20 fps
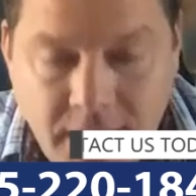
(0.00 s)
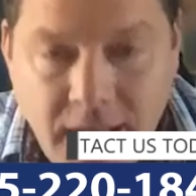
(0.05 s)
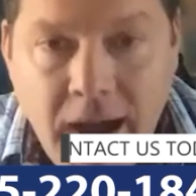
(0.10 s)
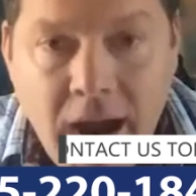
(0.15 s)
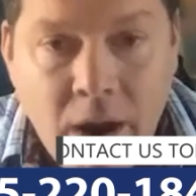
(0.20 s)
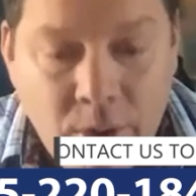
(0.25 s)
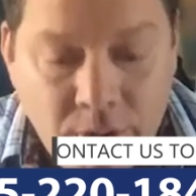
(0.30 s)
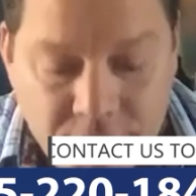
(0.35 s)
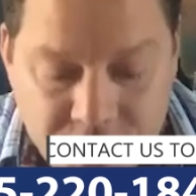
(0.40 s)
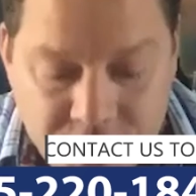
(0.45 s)

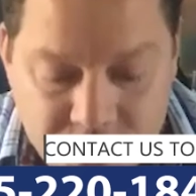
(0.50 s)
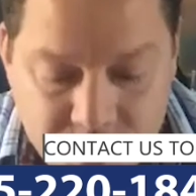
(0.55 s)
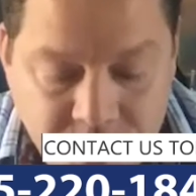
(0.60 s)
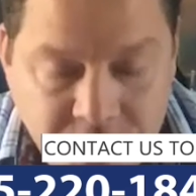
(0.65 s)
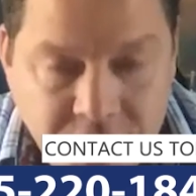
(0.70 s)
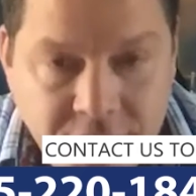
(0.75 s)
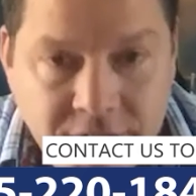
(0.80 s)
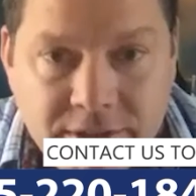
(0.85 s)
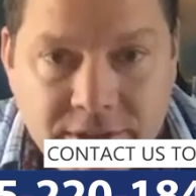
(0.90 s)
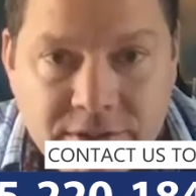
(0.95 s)
our
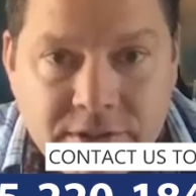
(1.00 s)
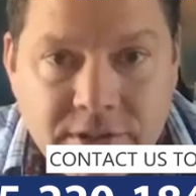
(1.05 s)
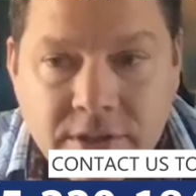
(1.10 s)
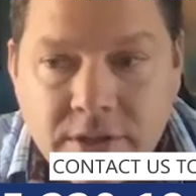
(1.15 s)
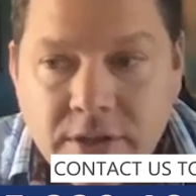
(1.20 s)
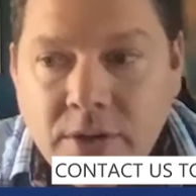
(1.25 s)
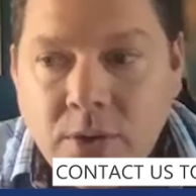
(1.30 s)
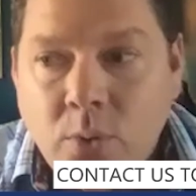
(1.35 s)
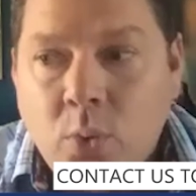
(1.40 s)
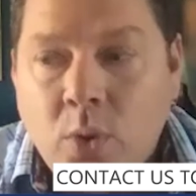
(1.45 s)
experience
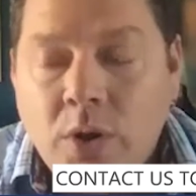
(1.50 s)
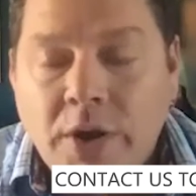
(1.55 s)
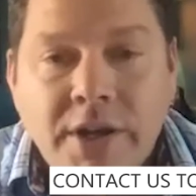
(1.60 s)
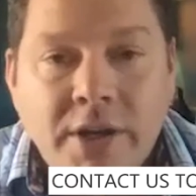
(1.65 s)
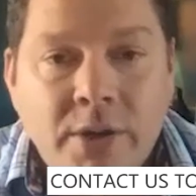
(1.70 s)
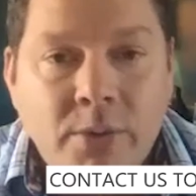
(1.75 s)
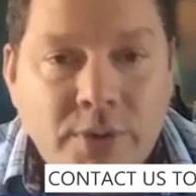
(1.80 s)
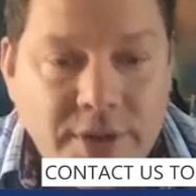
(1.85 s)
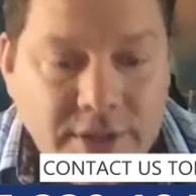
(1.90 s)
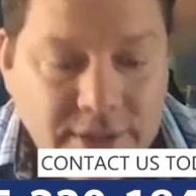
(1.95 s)

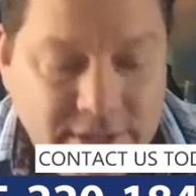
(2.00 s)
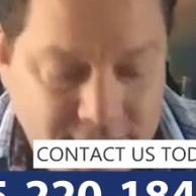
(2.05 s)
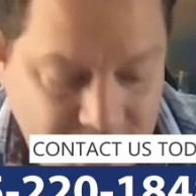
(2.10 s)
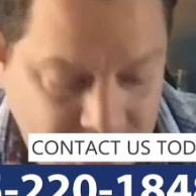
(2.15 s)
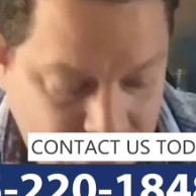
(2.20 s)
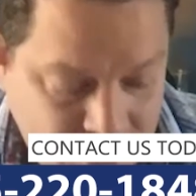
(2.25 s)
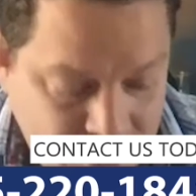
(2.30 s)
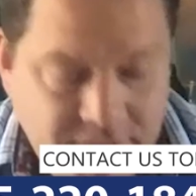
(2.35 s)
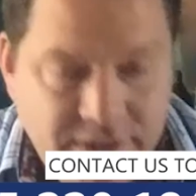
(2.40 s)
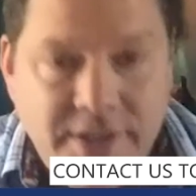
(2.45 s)
working with a
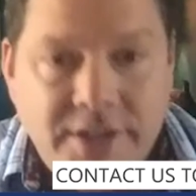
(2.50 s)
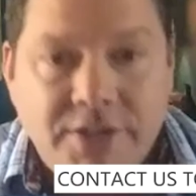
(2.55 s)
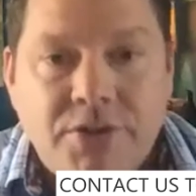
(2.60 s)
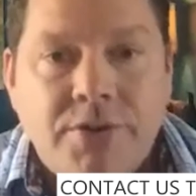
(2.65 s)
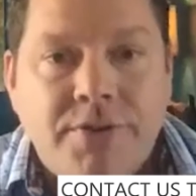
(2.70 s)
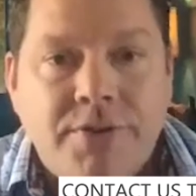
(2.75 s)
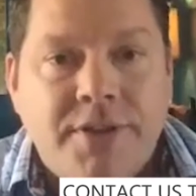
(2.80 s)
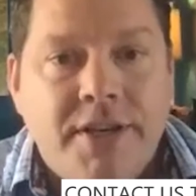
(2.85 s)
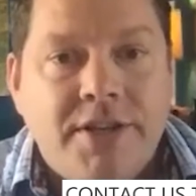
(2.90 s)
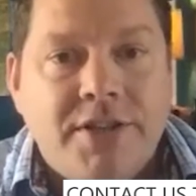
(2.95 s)
team. And these are
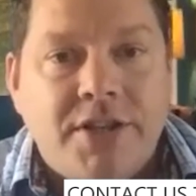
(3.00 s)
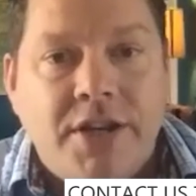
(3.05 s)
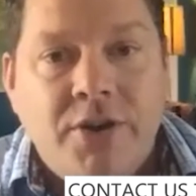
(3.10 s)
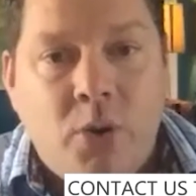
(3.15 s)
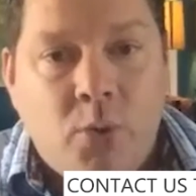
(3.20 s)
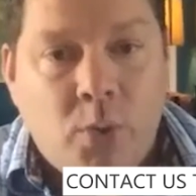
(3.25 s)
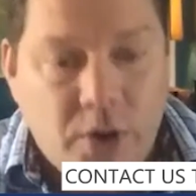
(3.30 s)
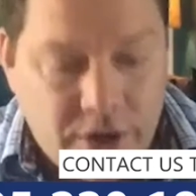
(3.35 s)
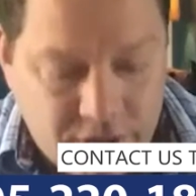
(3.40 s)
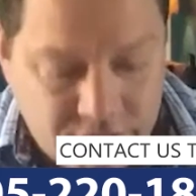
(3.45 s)
things I know
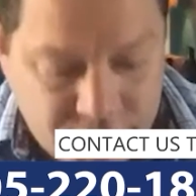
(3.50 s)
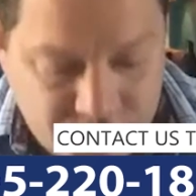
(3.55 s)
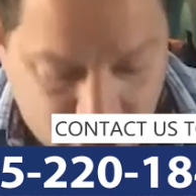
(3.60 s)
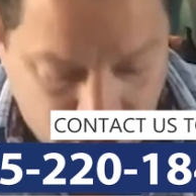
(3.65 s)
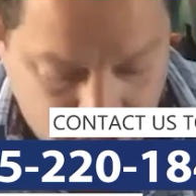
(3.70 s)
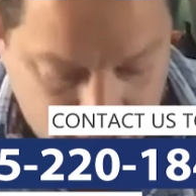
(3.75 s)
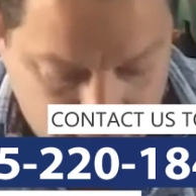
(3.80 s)
we're going to talk